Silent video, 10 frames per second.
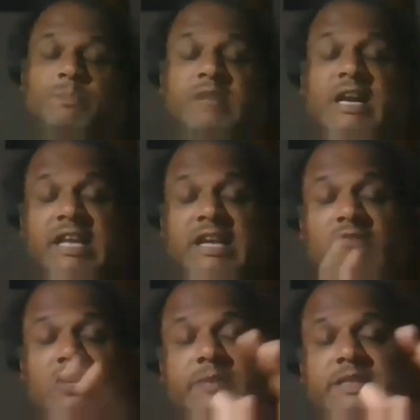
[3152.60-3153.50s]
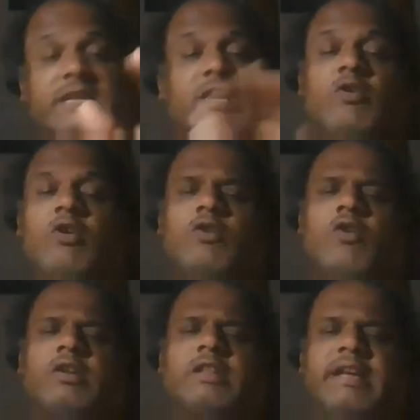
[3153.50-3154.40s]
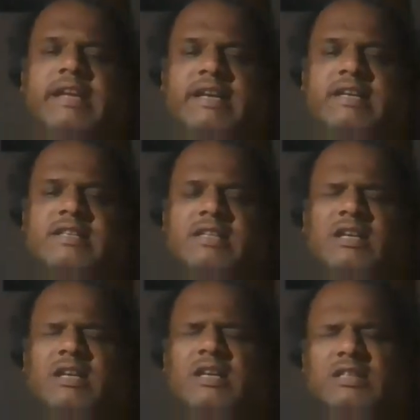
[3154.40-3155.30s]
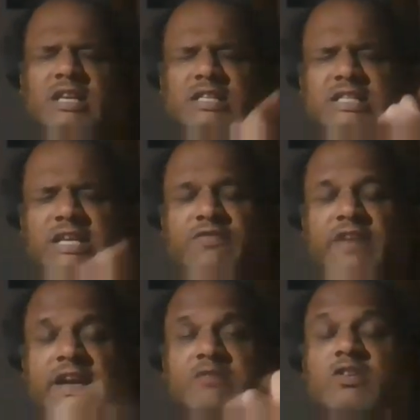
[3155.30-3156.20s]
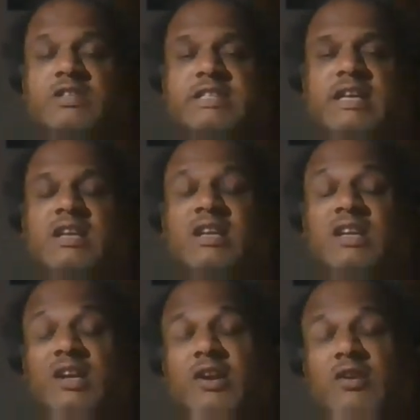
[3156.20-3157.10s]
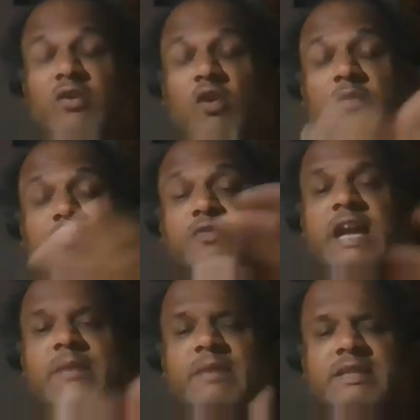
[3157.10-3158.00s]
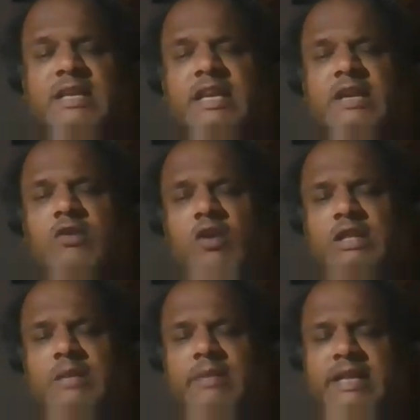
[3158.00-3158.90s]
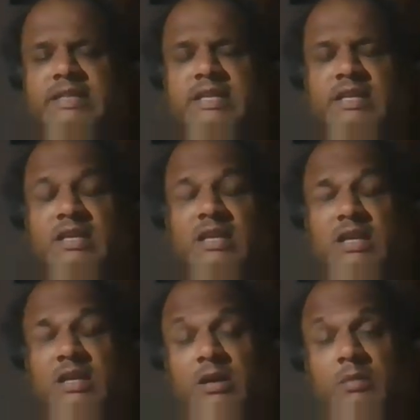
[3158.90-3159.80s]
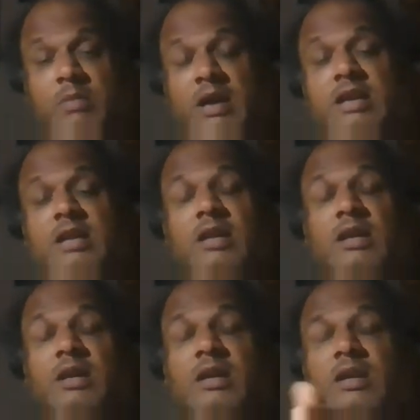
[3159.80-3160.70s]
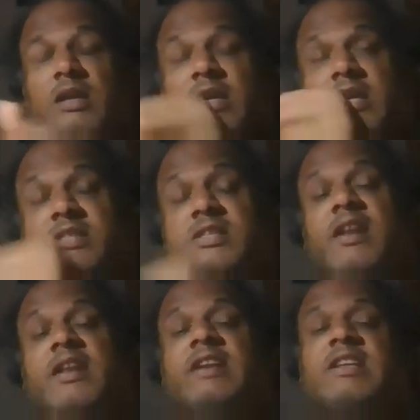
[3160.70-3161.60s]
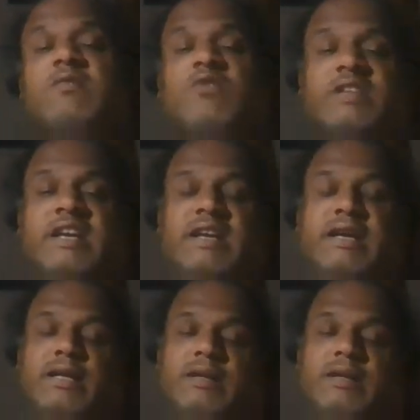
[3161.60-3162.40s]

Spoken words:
that he was basically not got the AIDS, just effect was there. Of that basically he got the medicine, but his generation was ended